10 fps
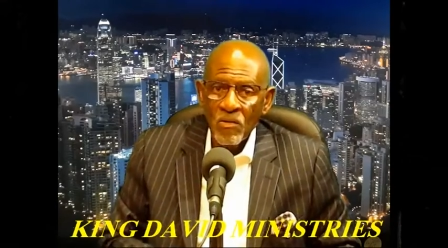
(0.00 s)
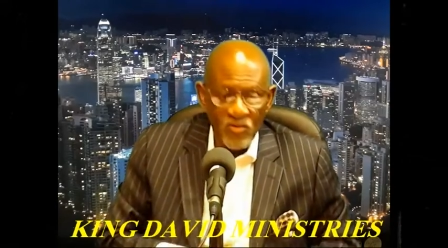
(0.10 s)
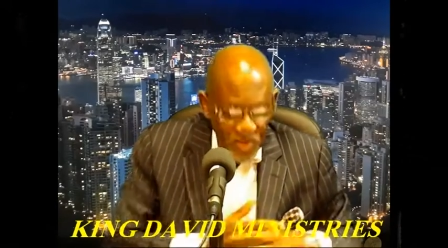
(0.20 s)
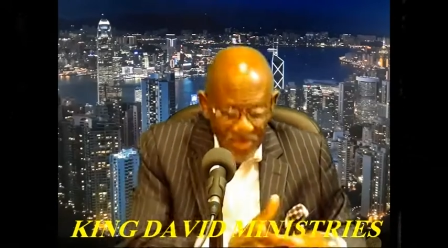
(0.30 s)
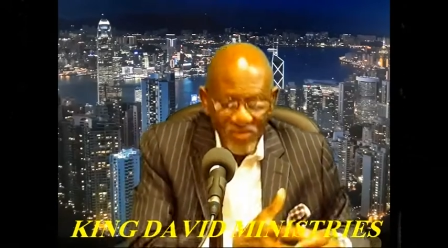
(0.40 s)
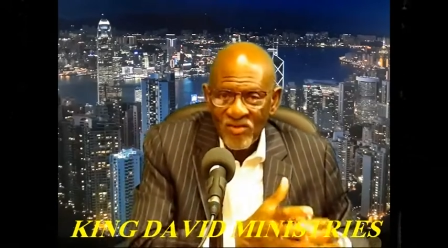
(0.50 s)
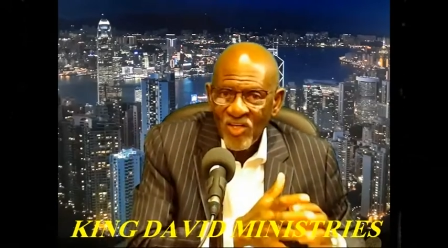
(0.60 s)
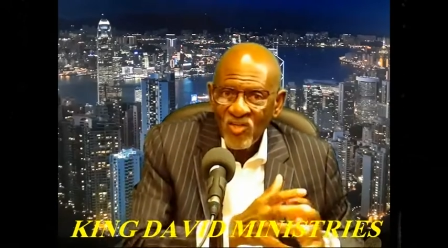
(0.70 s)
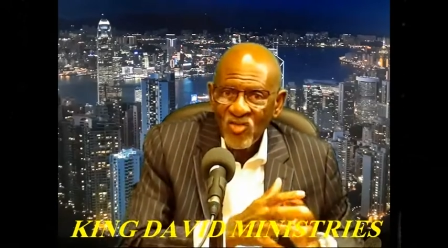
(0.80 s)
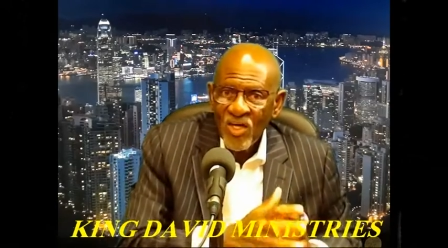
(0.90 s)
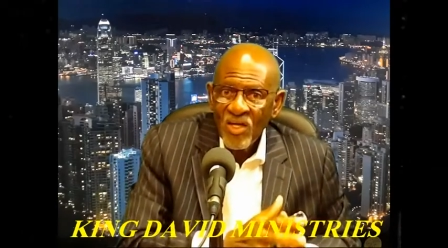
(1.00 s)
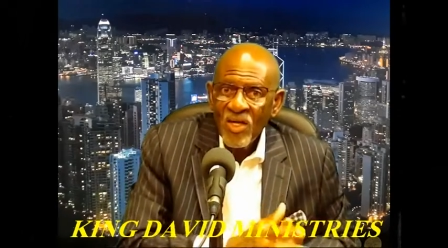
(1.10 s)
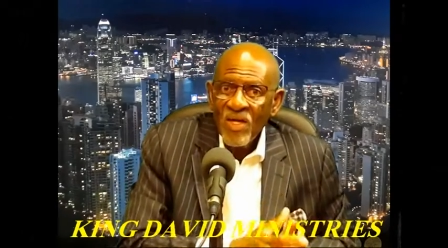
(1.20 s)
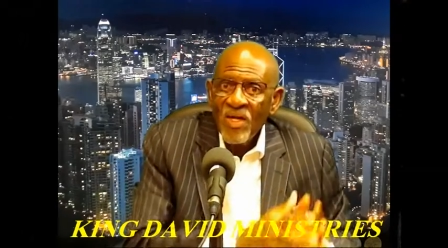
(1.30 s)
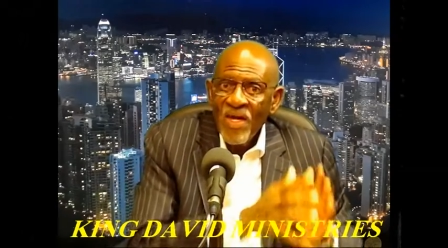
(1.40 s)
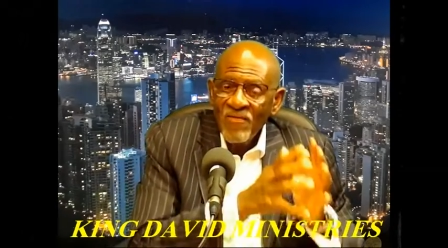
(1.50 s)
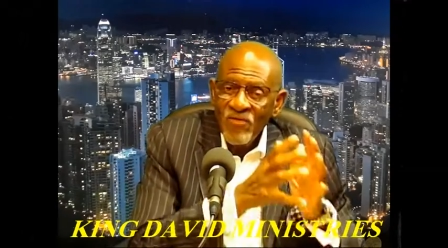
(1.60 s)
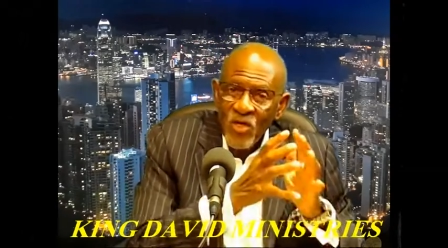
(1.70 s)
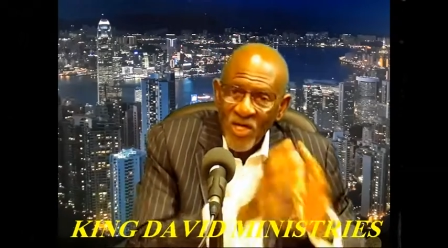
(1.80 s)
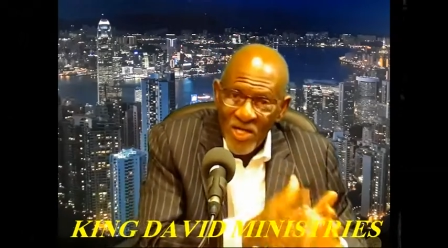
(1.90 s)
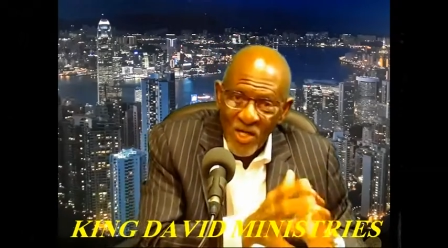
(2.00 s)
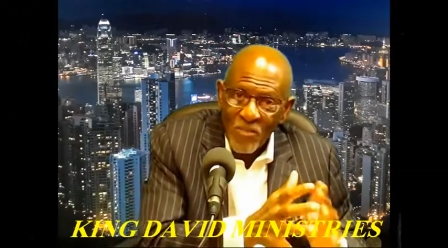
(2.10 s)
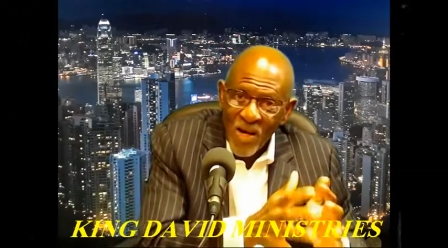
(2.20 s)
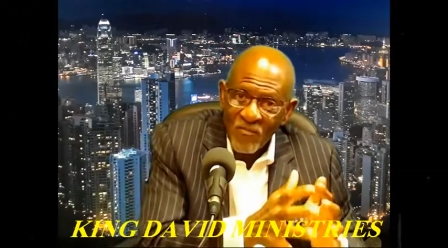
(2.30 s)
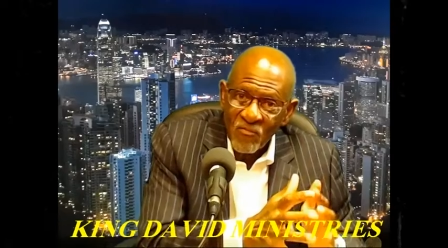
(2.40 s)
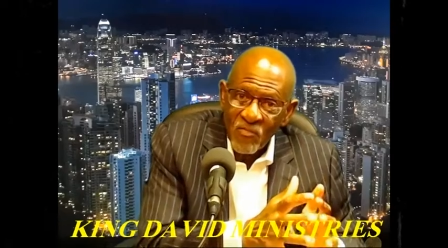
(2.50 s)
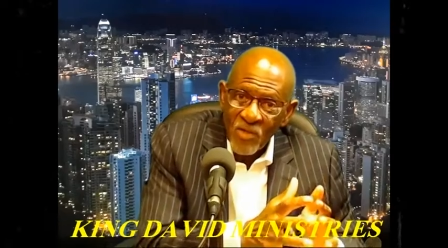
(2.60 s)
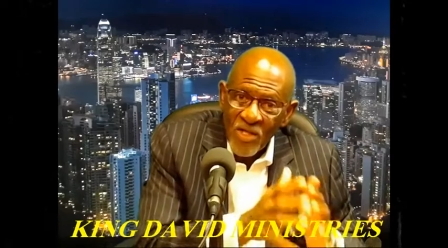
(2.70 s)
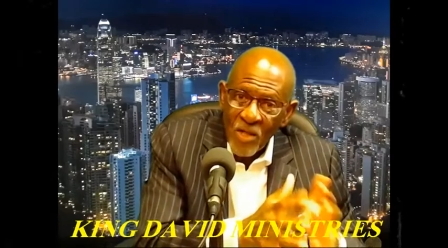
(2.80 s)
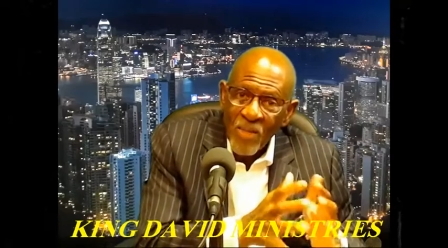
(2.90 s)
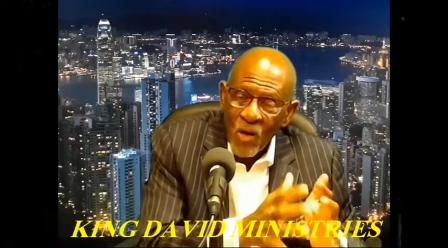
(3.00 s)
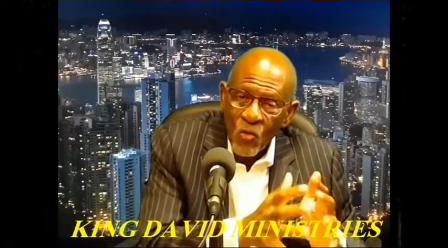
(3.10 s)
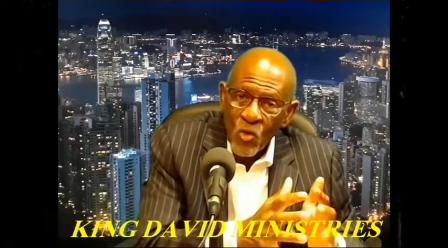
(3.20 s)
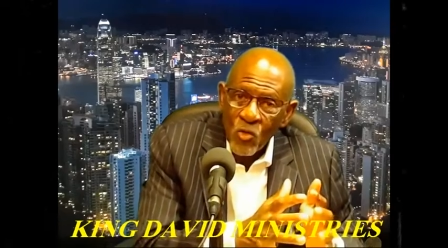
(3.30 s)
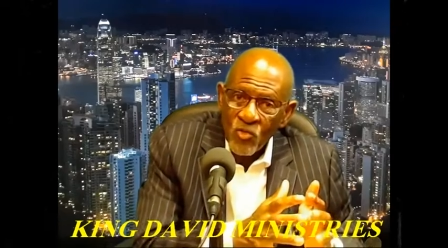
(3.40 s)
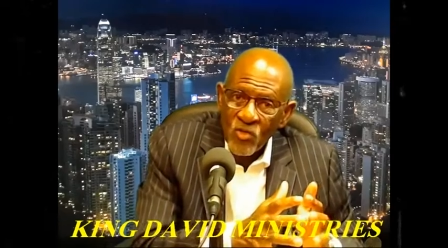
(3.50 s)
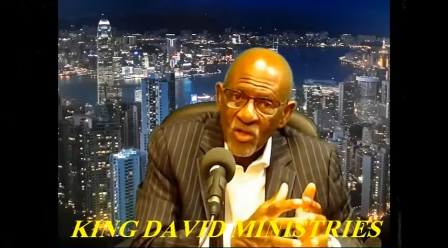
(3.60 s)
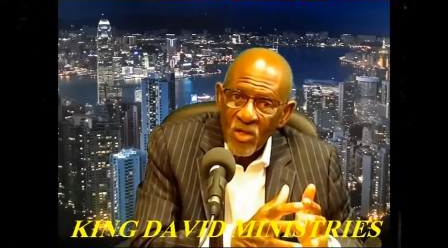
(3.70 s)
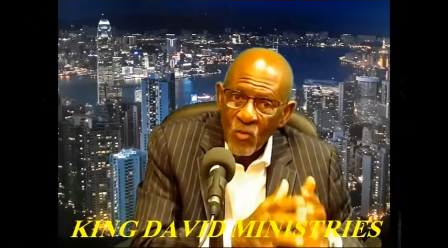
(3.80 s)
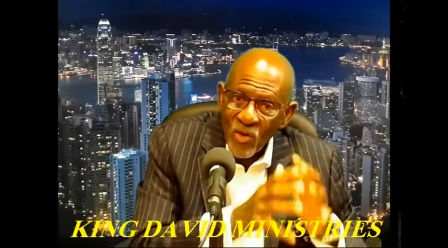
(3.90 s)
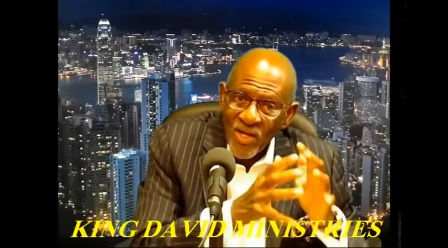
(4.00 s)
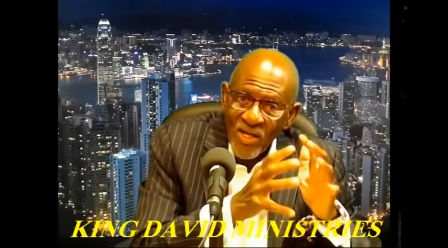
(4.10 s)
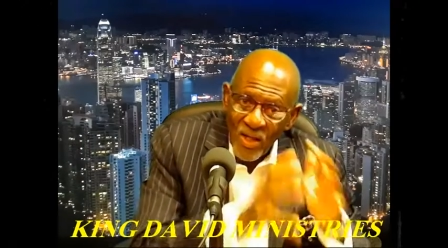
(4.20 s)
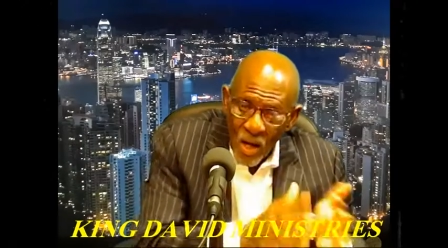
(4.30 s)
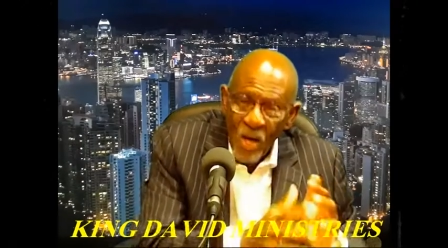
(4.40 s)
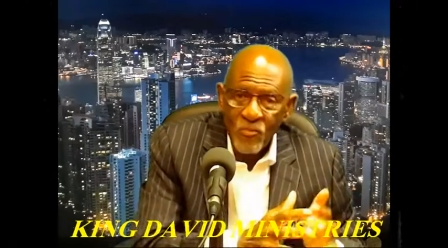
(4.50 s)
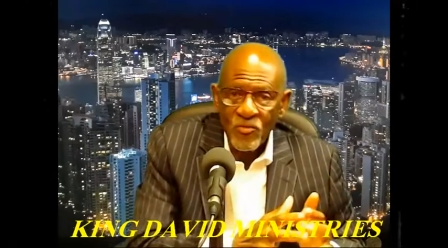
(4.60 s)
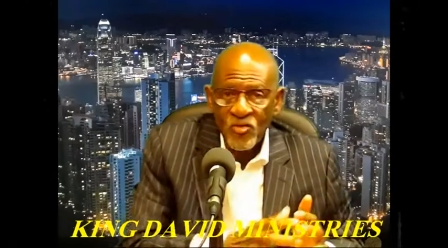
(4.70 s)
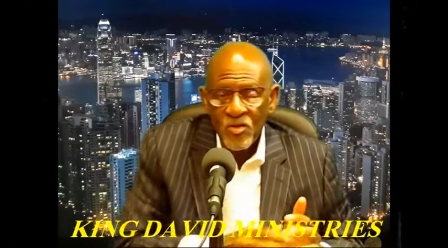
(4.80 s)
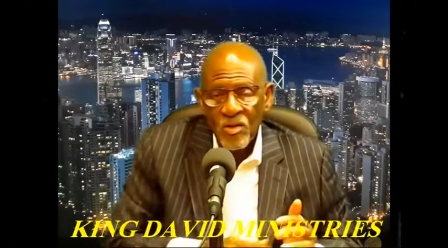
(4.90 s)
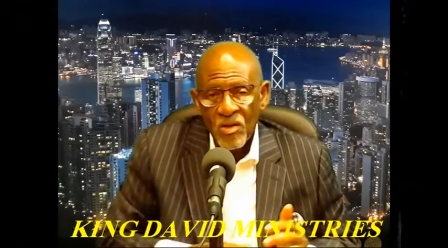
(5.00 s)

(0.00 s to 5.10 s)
Jesus just said, if you hear my hear my words, when it comes,